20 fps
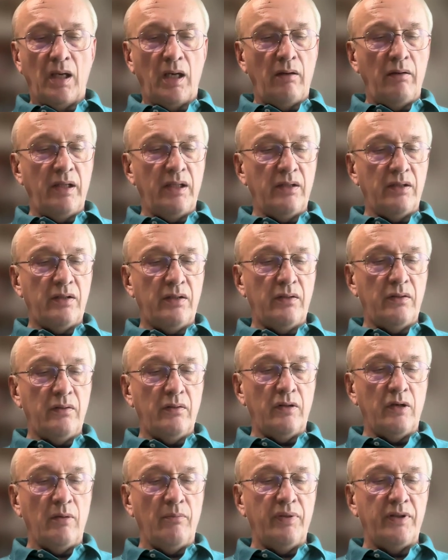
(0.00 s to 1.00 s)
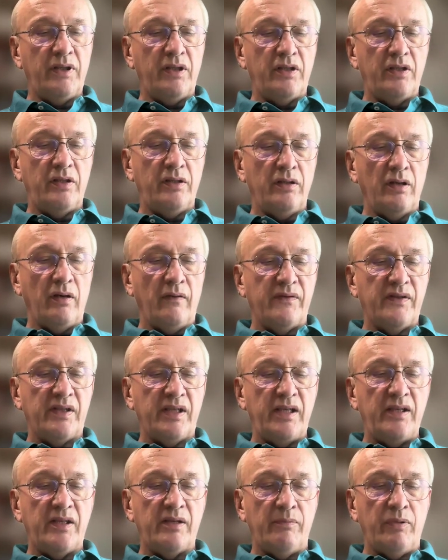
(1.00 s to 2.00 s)
owing to competition of
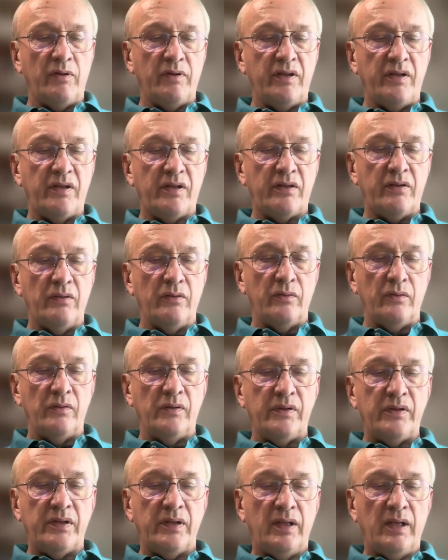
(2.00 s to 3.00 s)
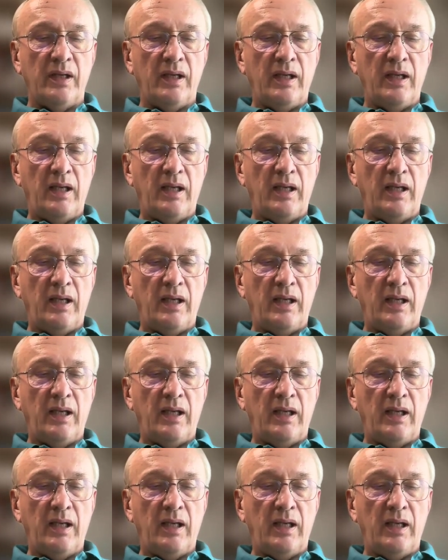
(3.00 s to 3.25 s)
state-supported schools,